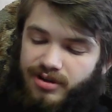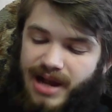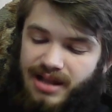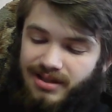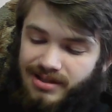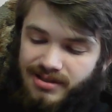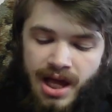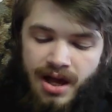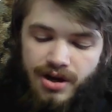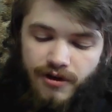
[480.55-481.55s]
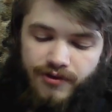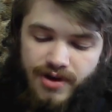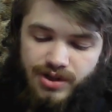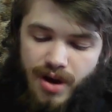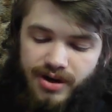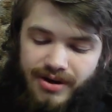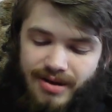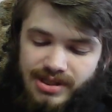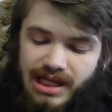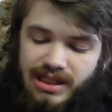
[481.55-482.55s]
palace. No fresh water
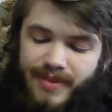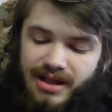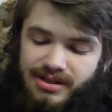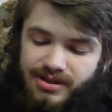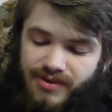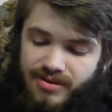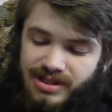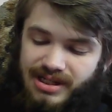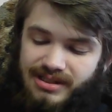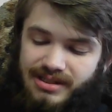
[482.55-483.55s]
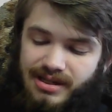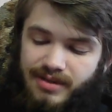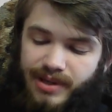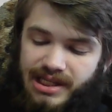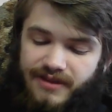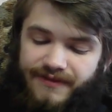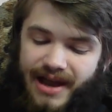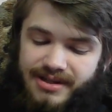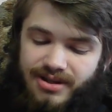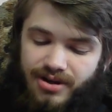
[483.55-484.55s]
outside the palace grounds existed but in the
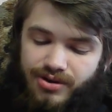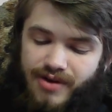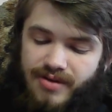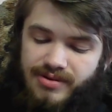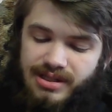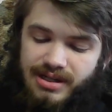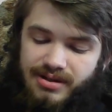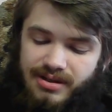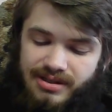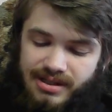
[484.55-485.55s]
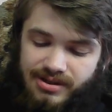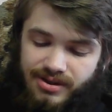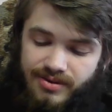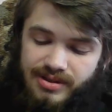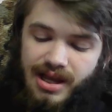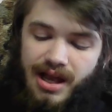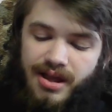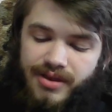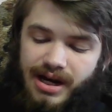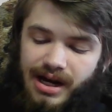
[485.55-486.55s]
vast underground cisterns
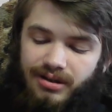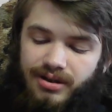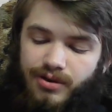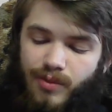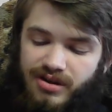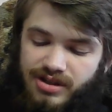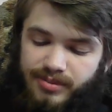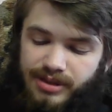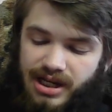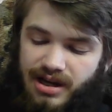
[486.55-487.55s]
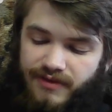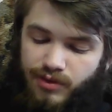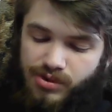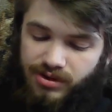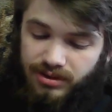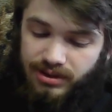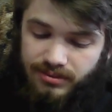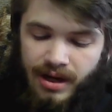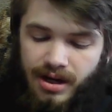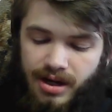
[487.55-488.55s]
that held the water supply of a world.
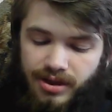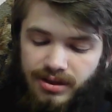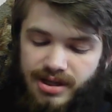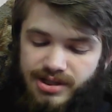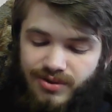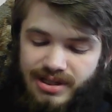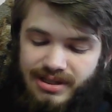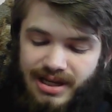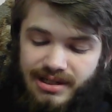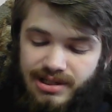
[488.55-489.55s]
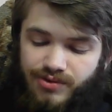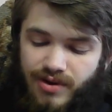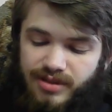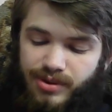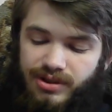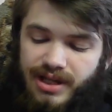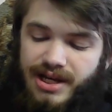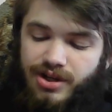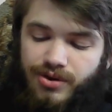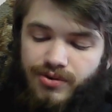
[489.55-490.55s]
The lustrous, indestructible,
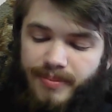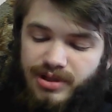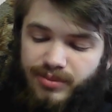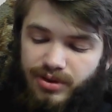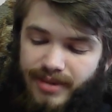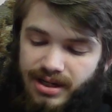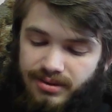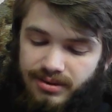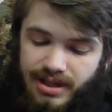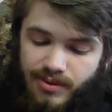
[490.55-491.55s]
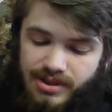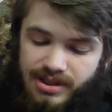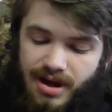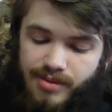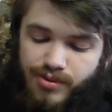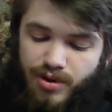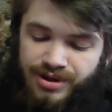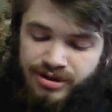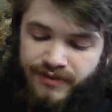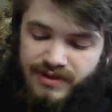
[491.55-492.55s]
incorruptible metal that was the
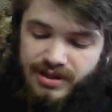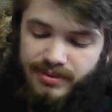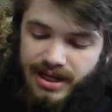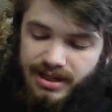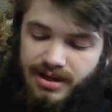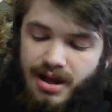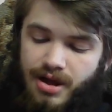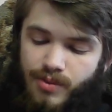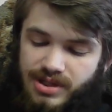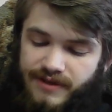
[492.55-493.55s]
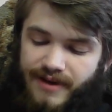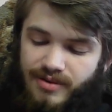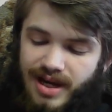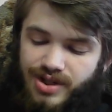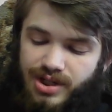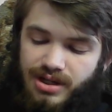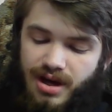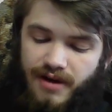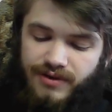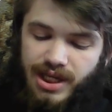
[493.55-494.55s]
unbroken surface of the planet was the foundation
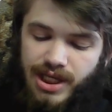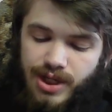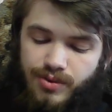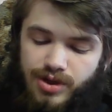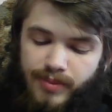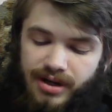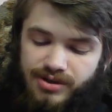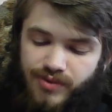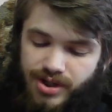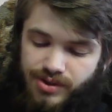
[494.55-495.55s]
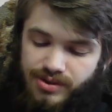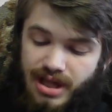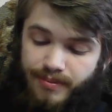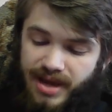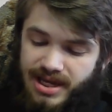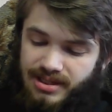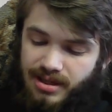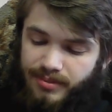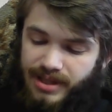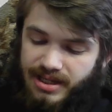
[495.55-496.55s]
of the huge metal structures that mazed
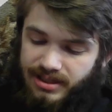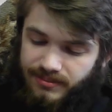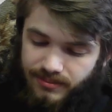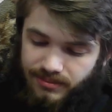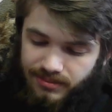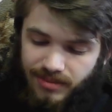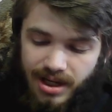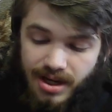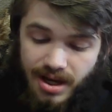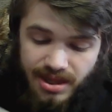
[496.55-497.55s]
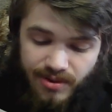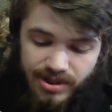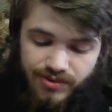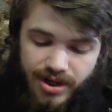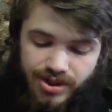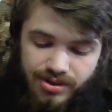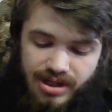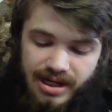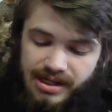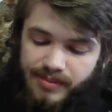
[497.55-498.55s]
the planet. They were structures
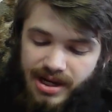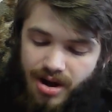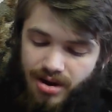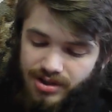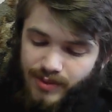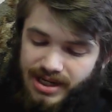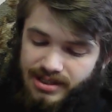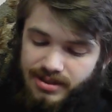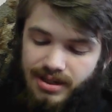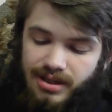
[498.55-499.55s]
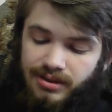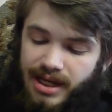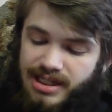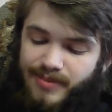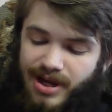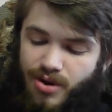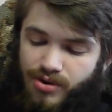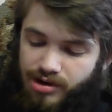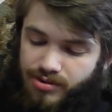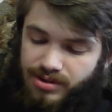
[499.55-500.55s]
connected by causeways, laced by
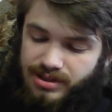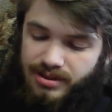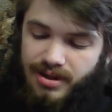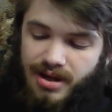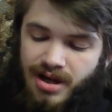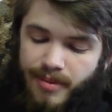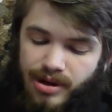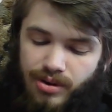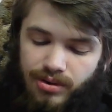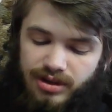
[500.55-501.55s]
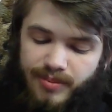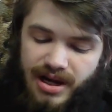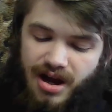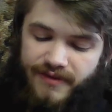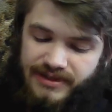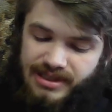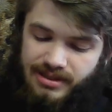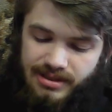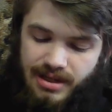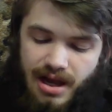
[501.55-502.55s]
corridors, cubbyholed by
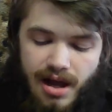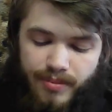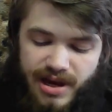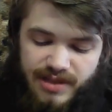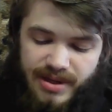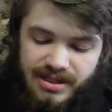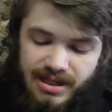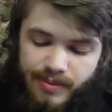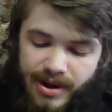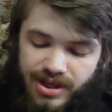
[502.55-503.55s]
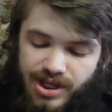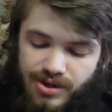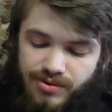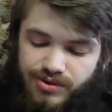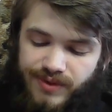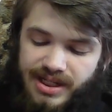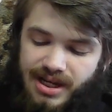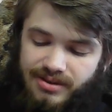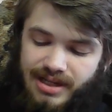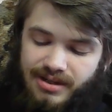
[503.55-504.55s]
offices, basemented by the huge
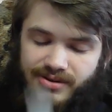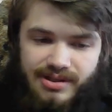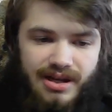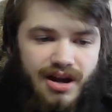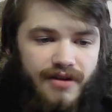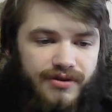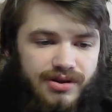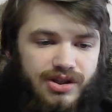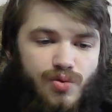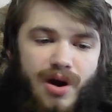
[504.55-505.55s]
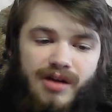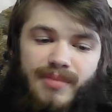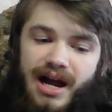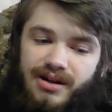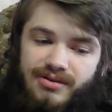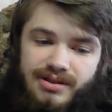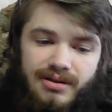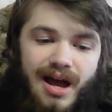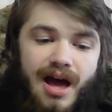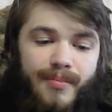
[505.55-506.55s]
retail centers that covered square miles,
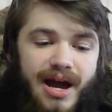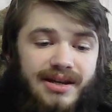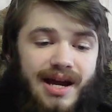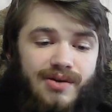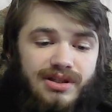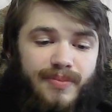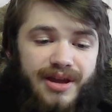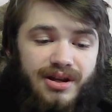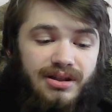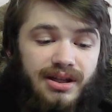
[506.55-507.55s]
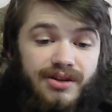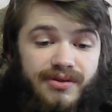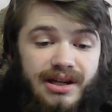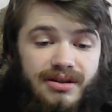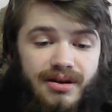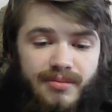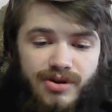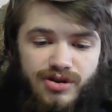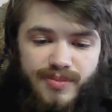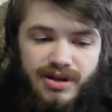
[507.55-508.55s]
penthoused by the glittering
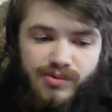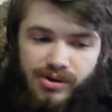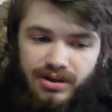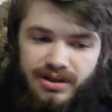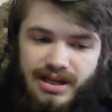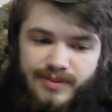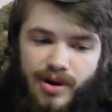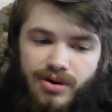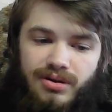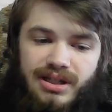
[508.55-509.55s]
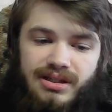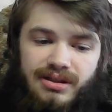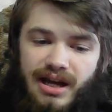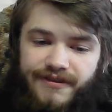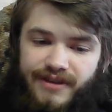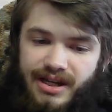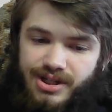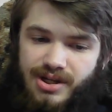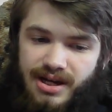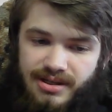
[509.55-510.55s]
amusement world that sparkled into life
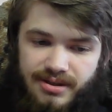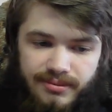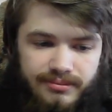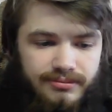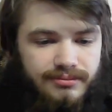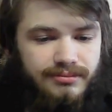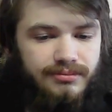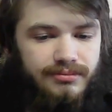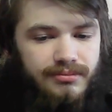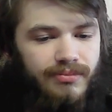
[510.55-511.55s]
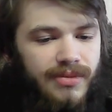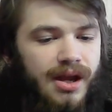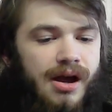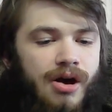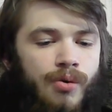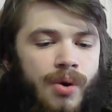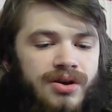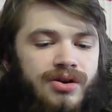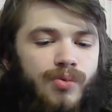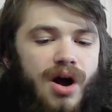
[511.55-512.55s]
each night. One
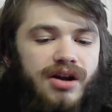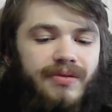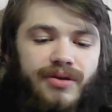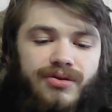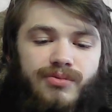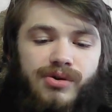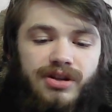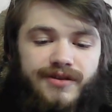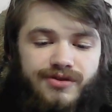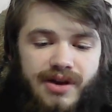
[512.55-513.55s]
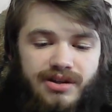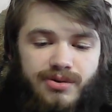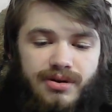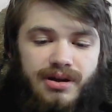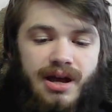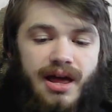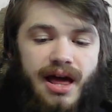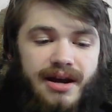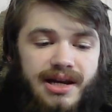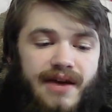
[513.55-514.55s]
could walk around the world of Trantor
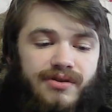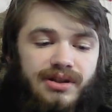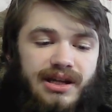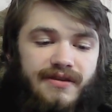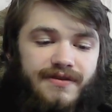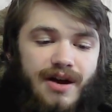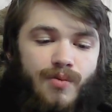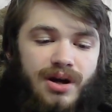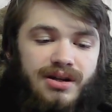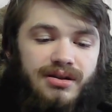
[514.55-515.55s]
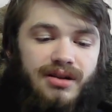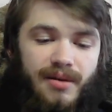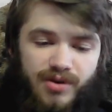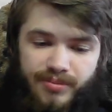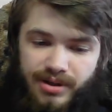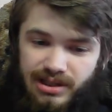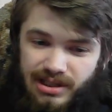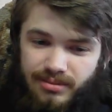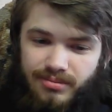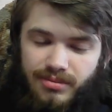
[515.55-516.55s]
and never leave that one conglomerate
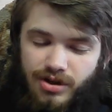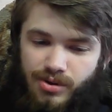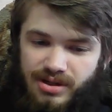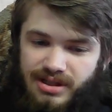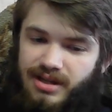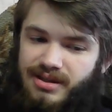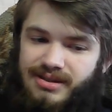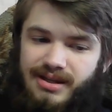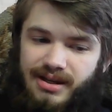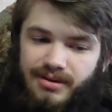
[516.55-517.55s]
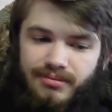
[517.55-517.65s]
building, nor see the city.